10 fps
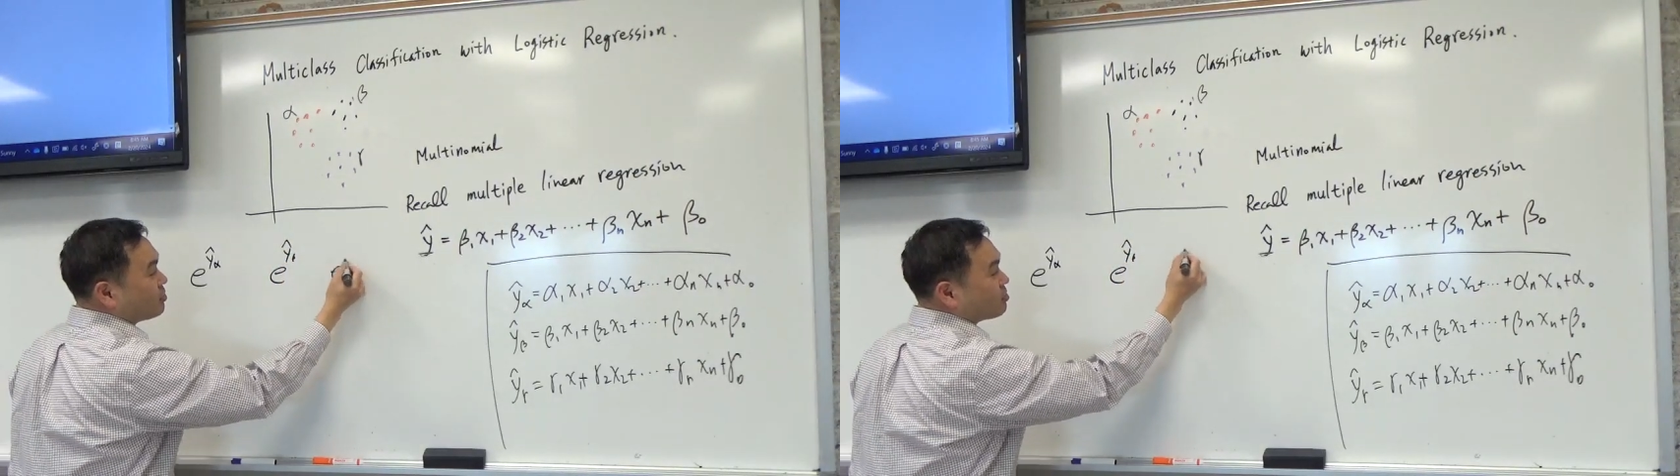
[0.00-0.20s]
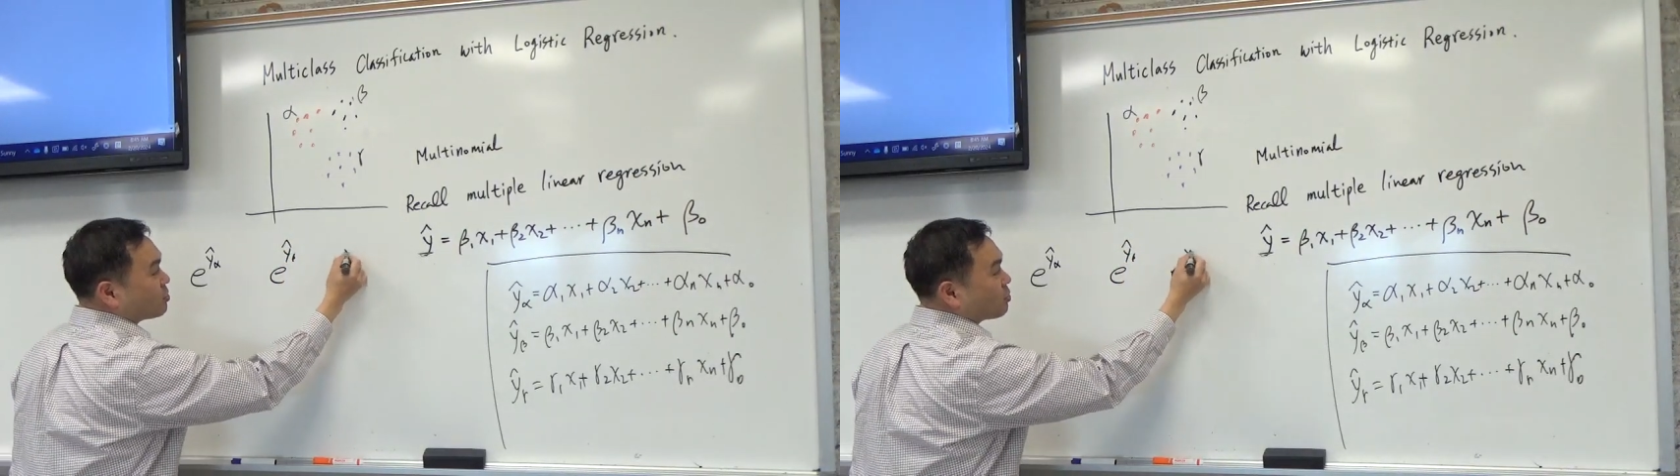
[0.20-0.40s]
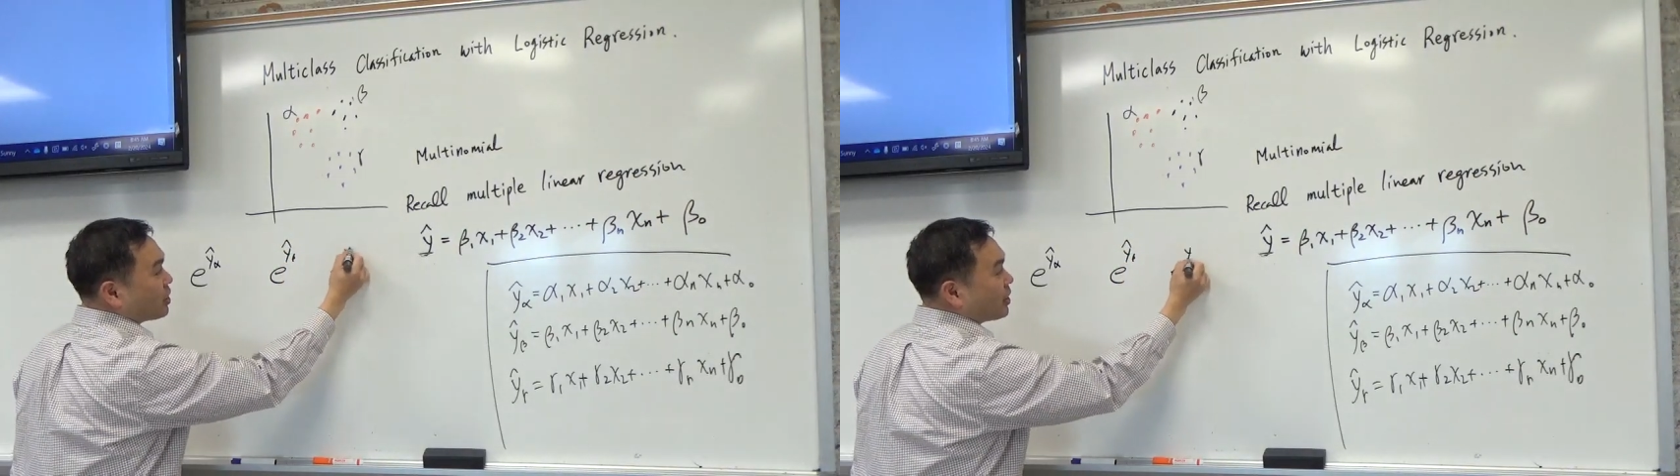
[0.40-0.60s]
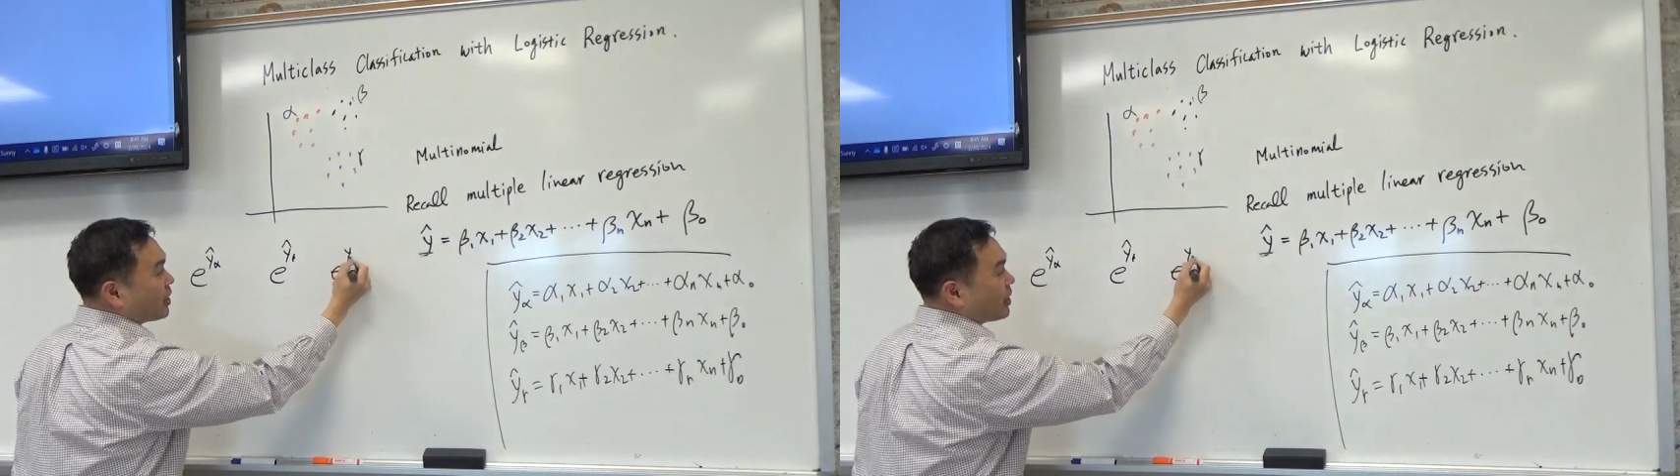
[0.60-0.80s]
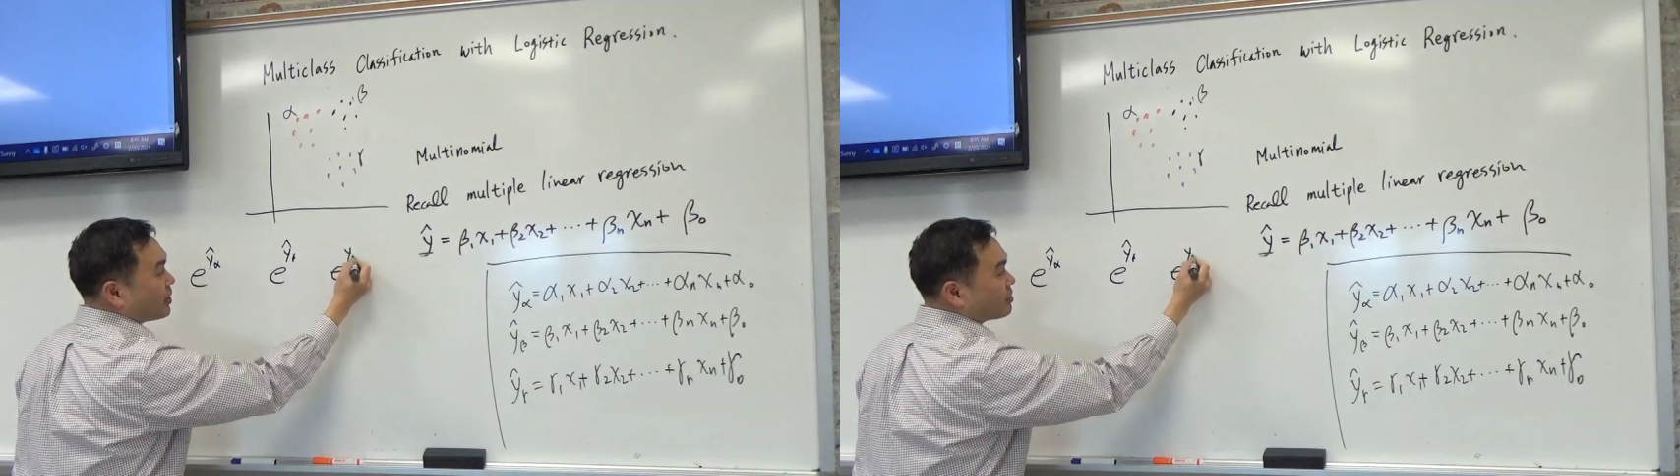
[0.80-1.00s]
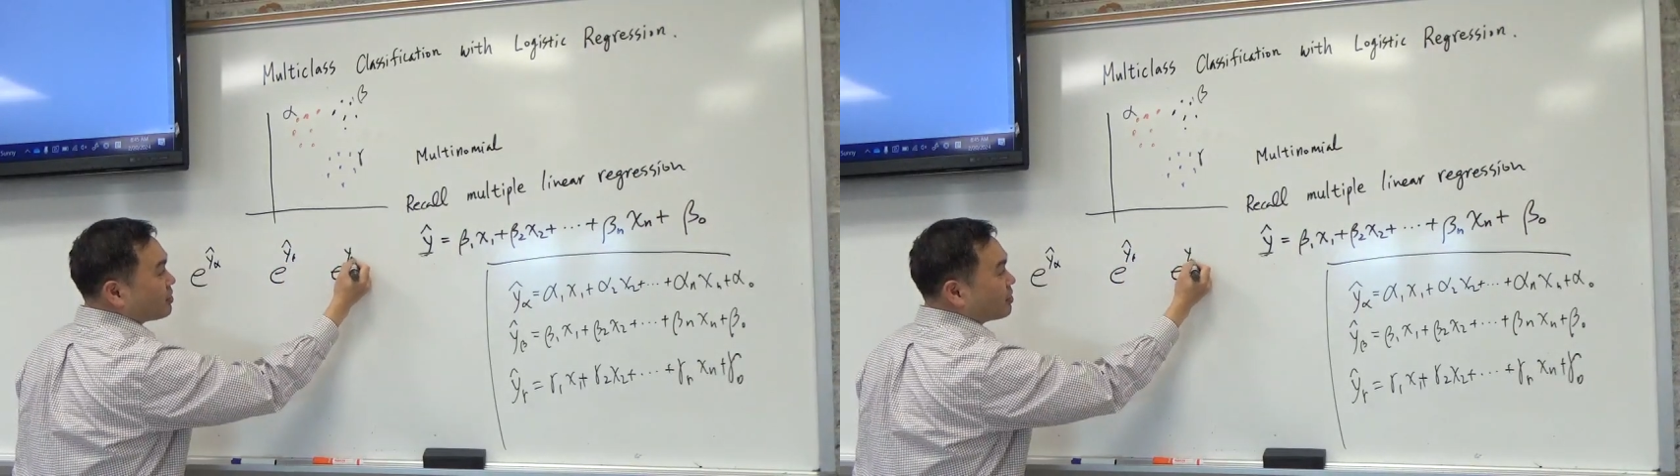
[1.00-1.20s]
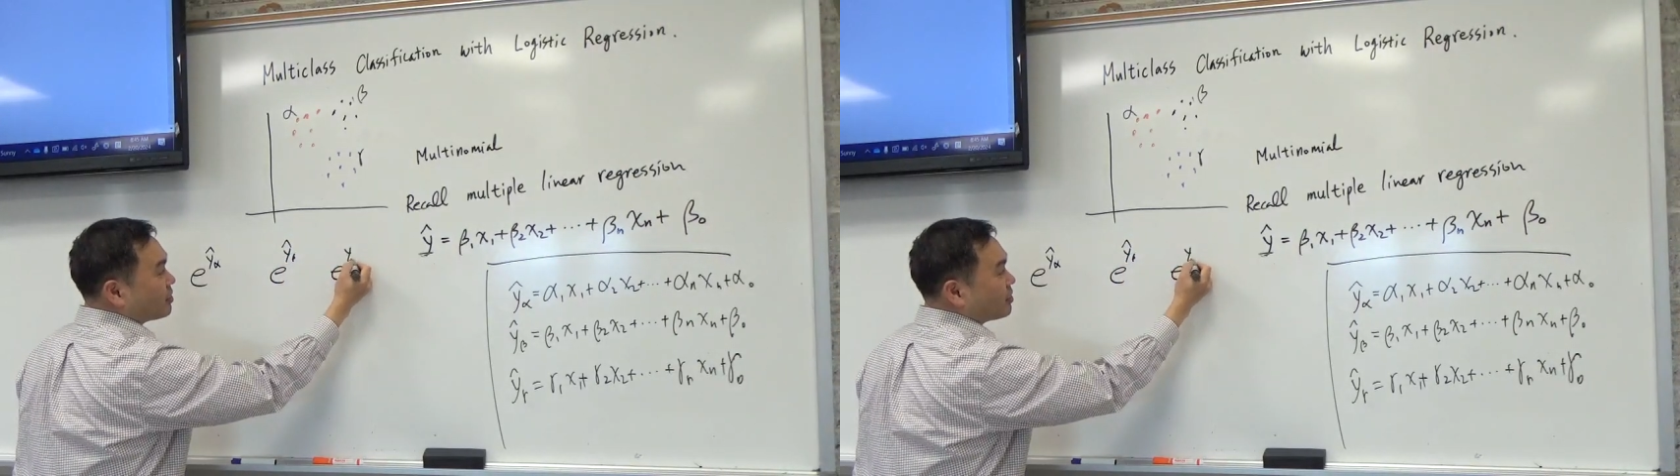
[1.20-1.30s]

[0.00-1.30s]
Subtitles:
to the y hat